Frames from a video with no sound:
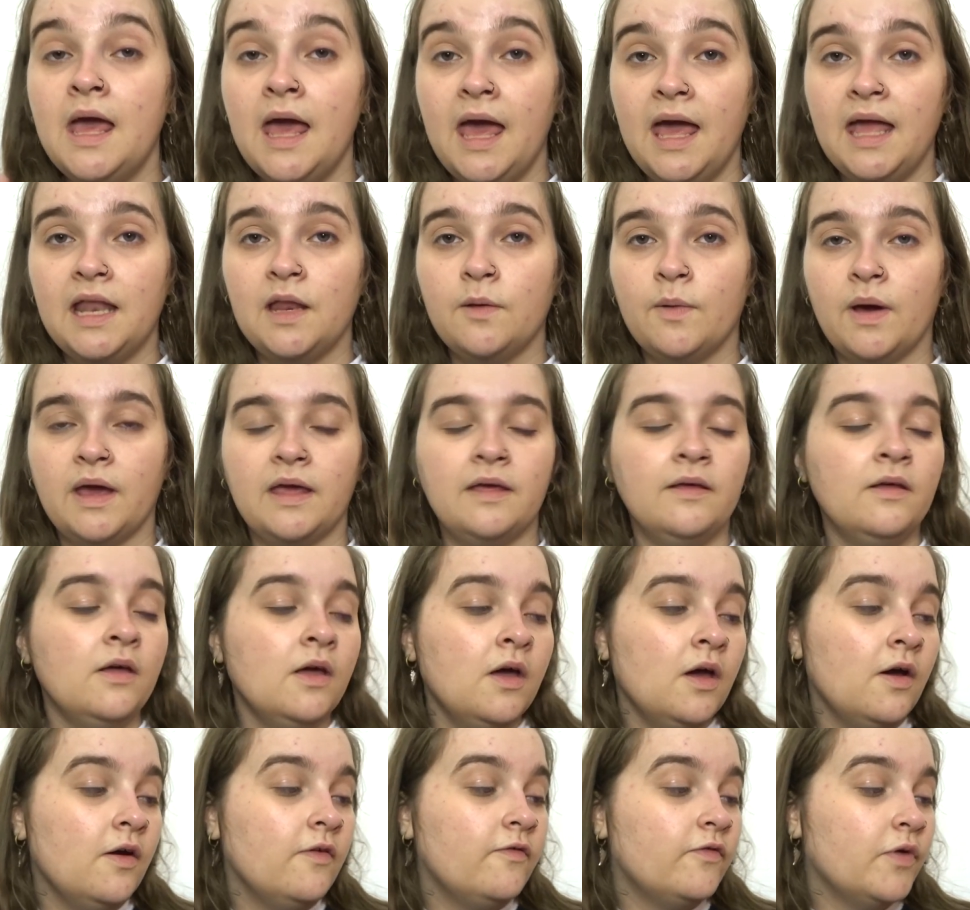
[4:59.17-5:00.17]
Anyway,
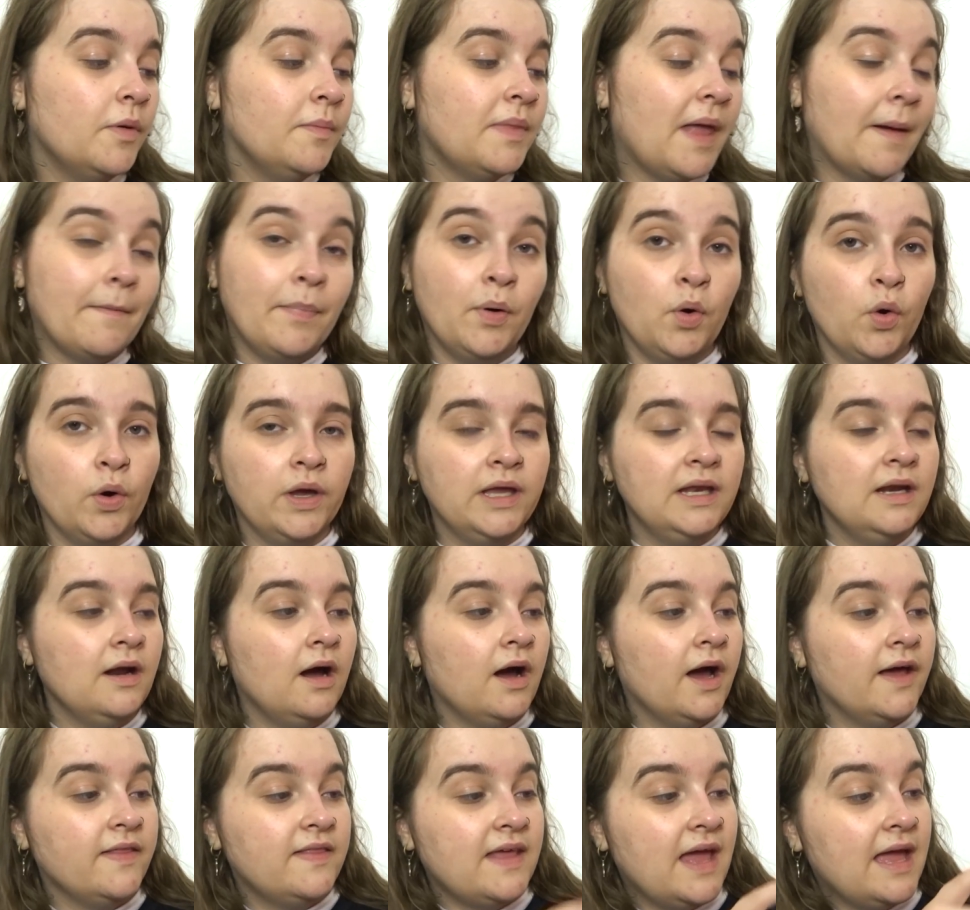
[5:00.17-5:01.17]
From that point,
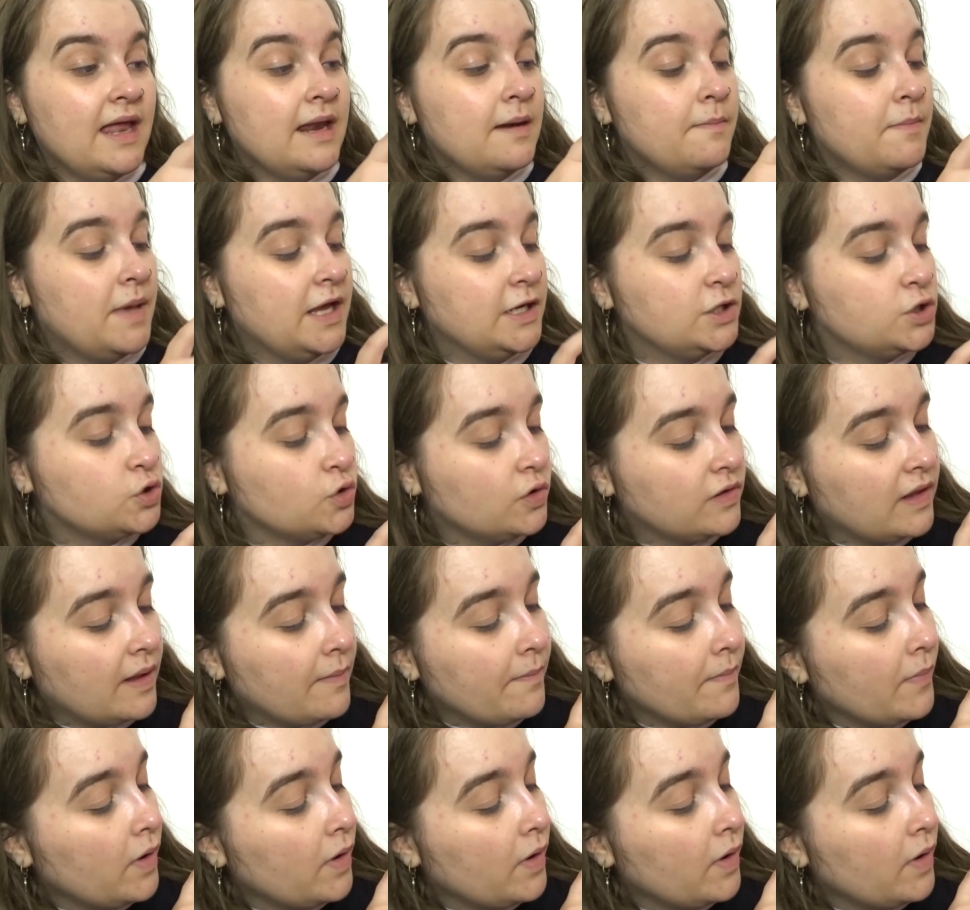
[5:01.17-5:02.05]
I then made sure that